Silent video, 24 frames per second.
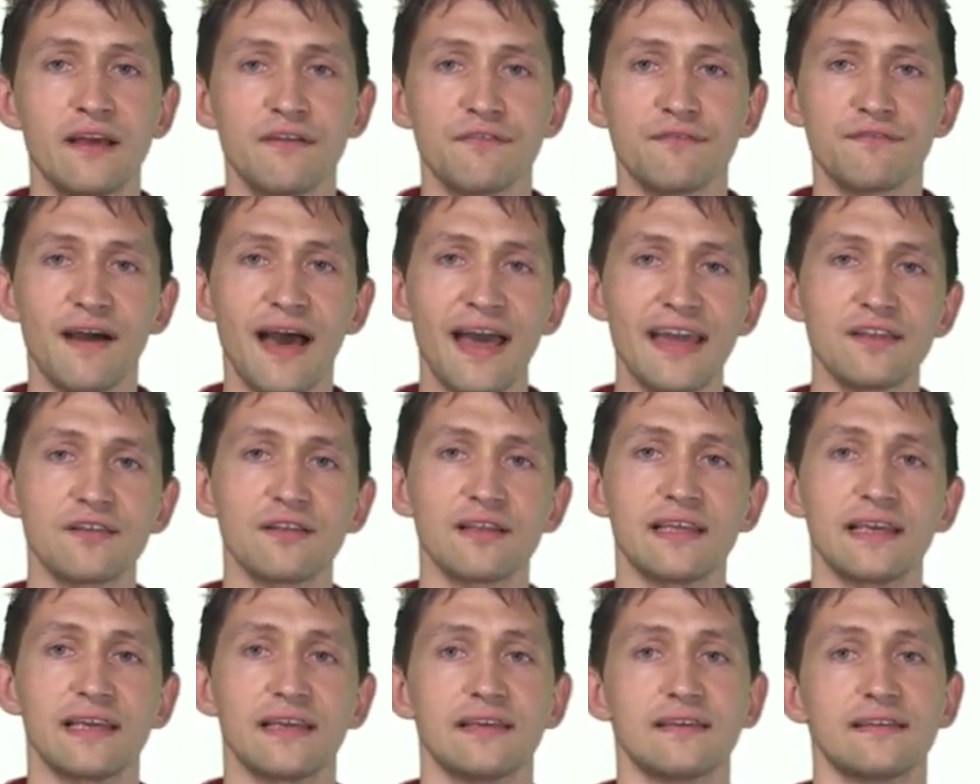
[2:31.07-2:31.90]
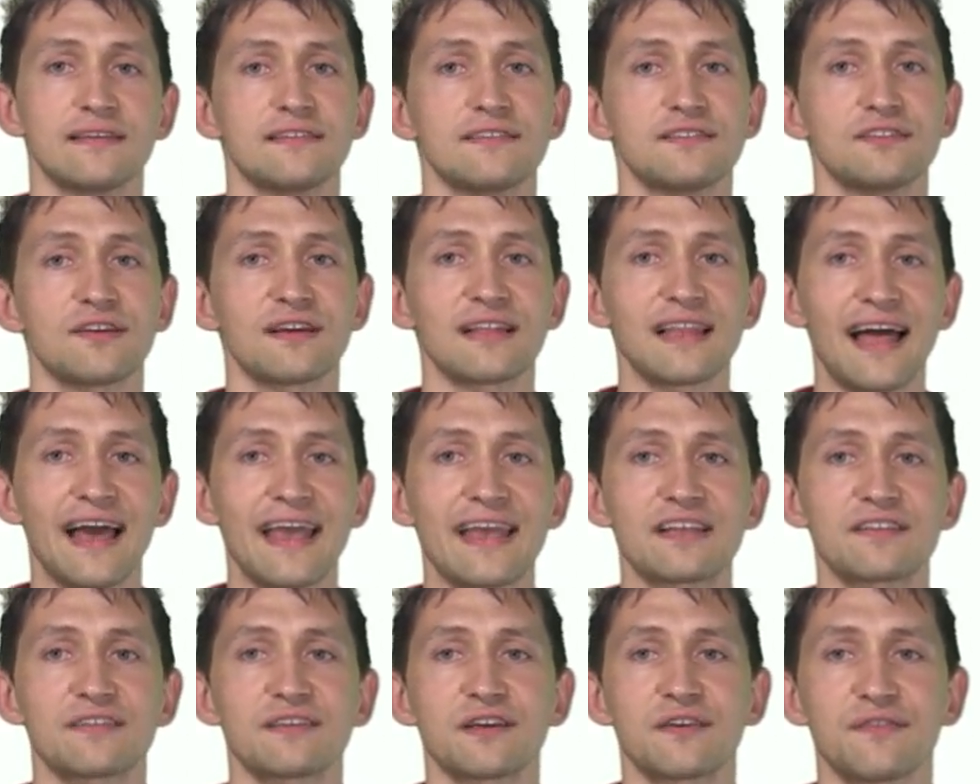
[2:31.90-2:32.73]
Finally, the
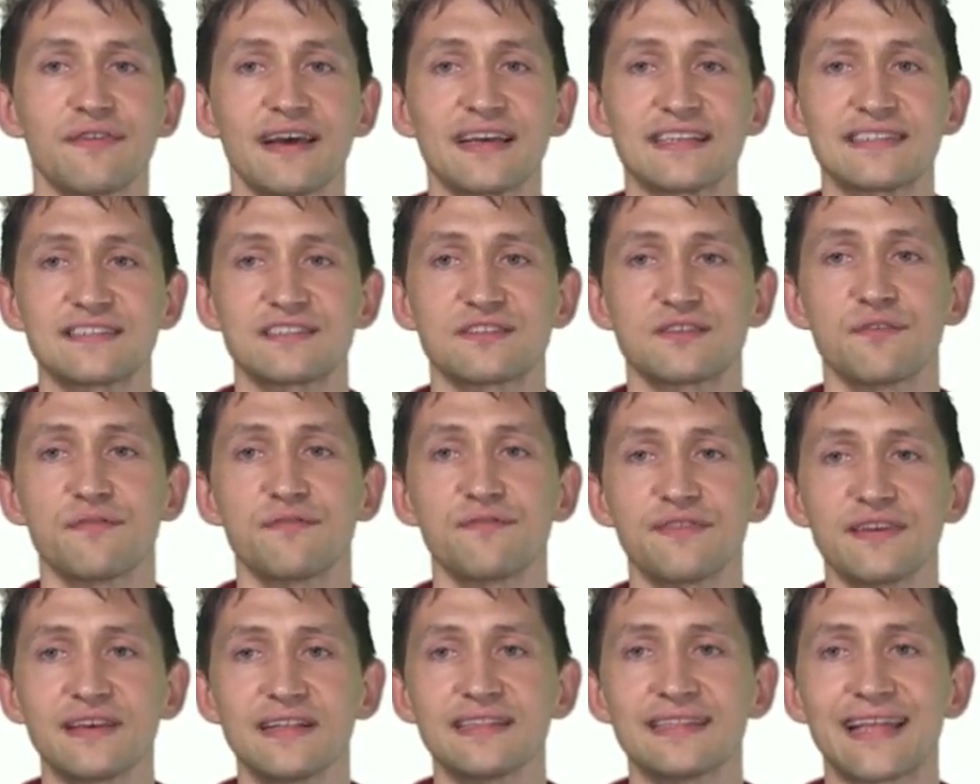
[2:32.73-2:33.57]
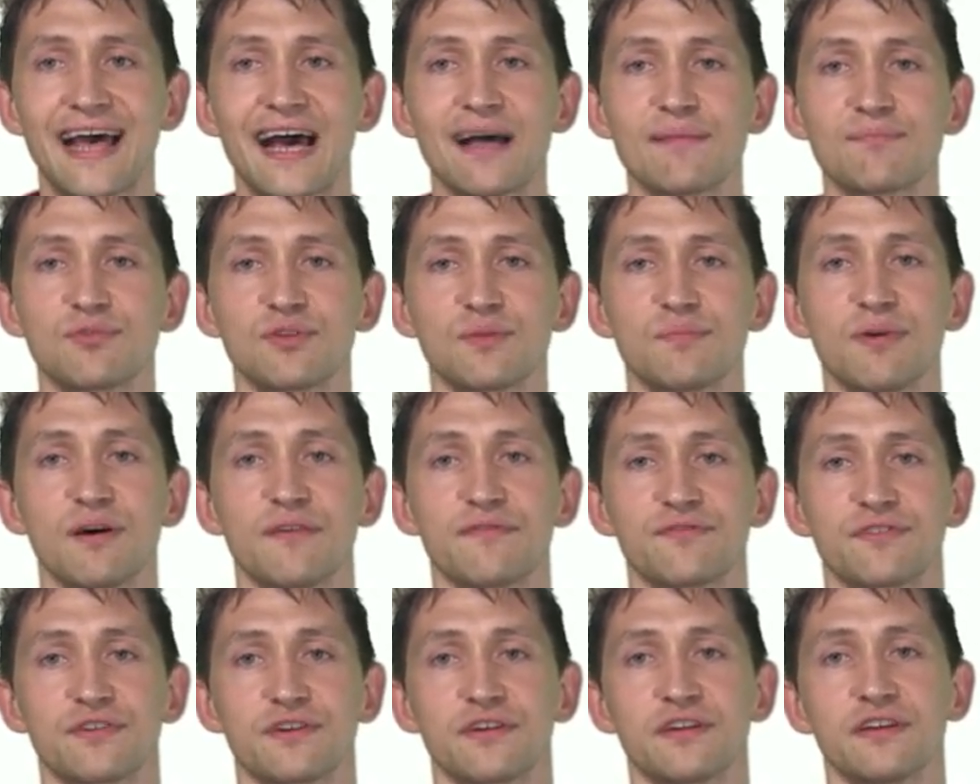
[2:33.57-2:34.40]
client requests a filled output
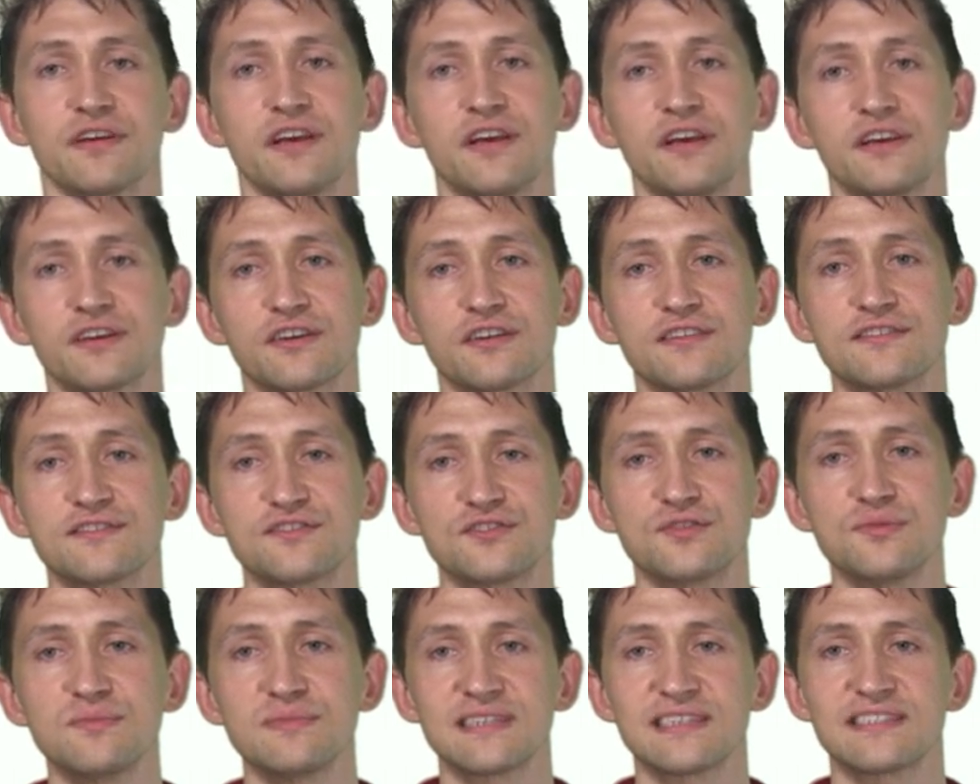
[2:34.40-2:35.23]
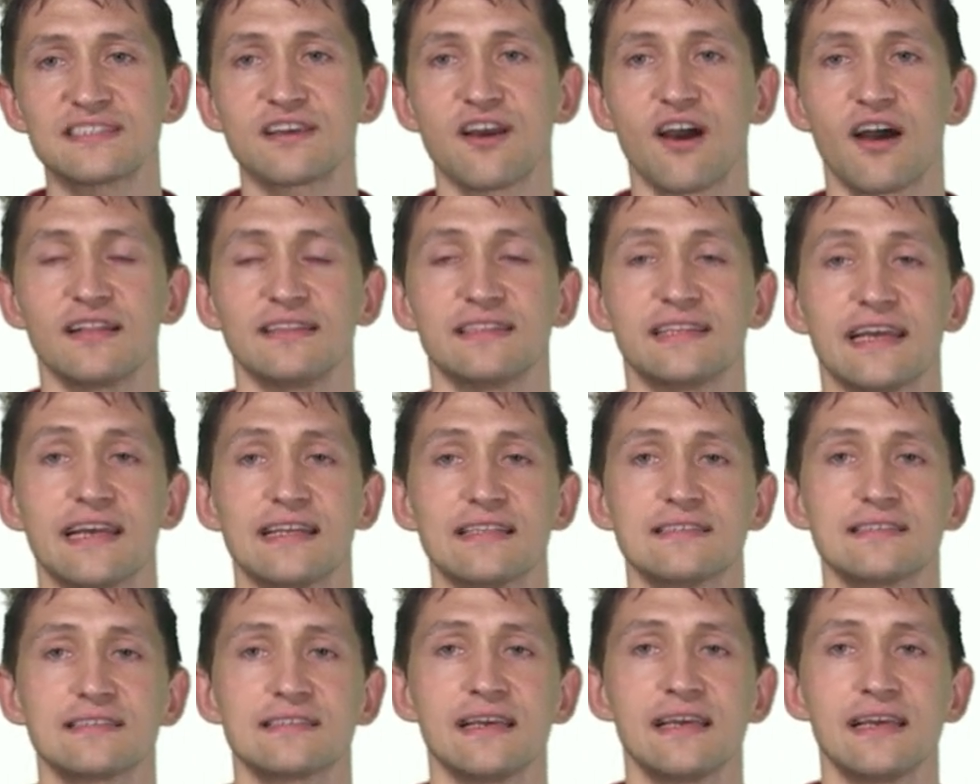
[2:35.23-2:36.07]
buffer, consumes its
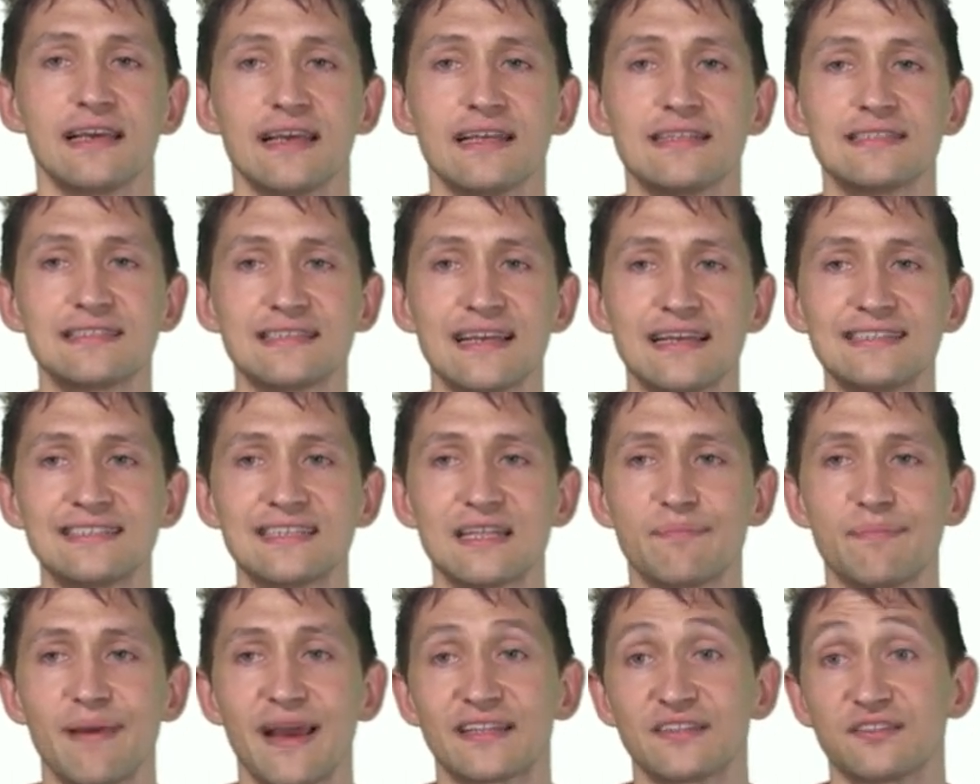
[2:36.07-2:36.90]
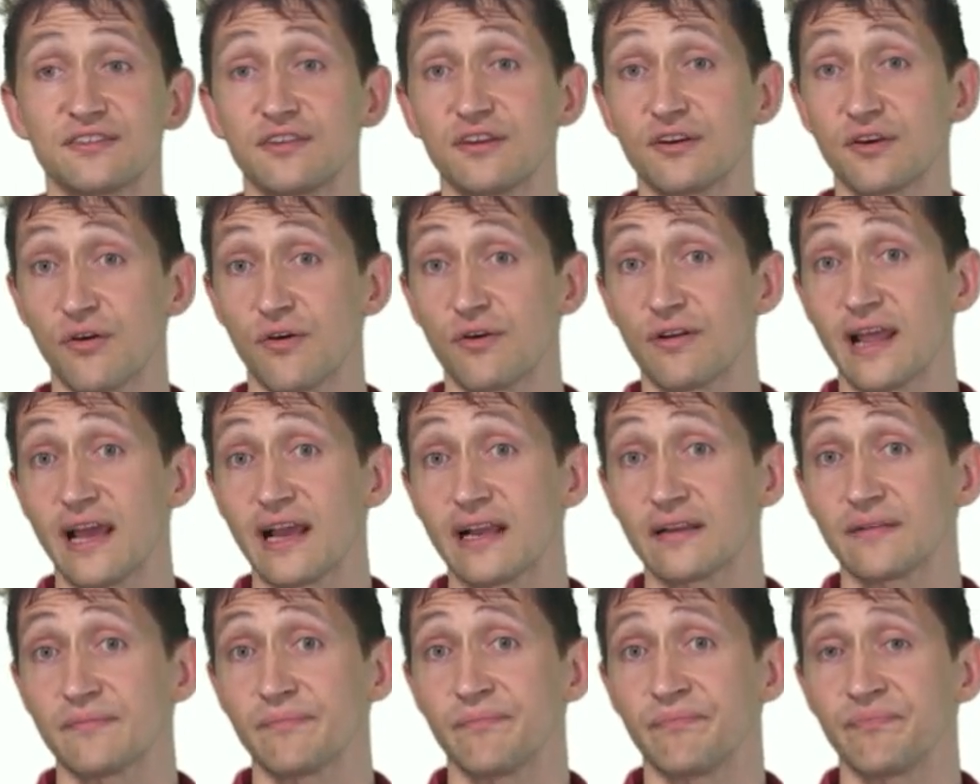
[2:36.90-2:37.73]
contents, and sends it back to the
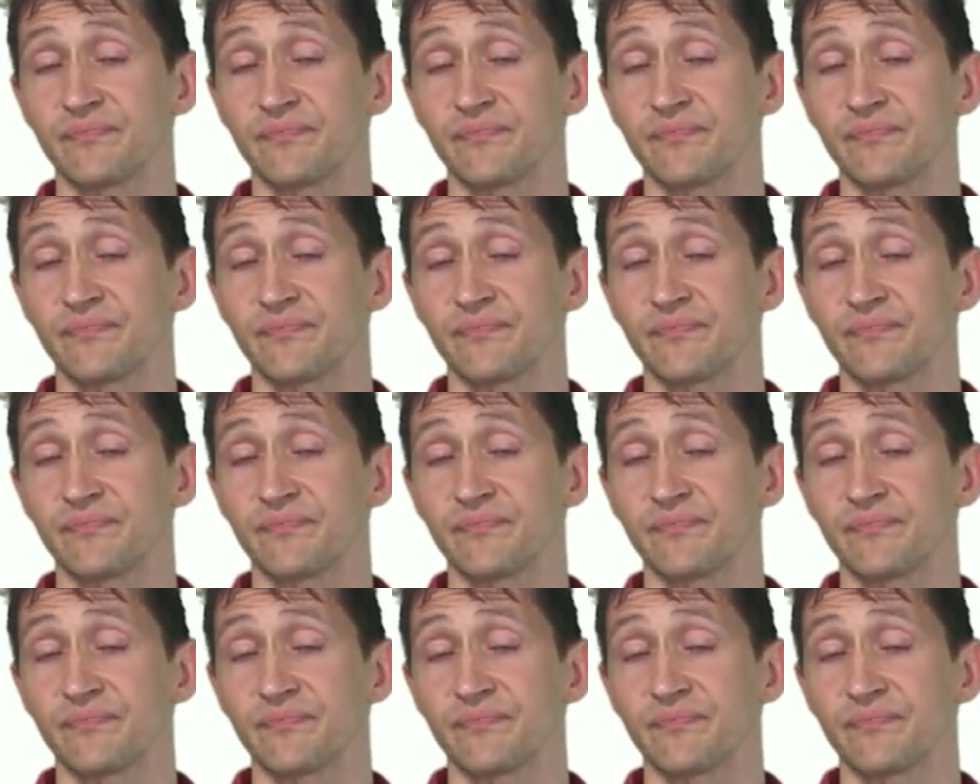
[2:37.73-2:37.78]
codec.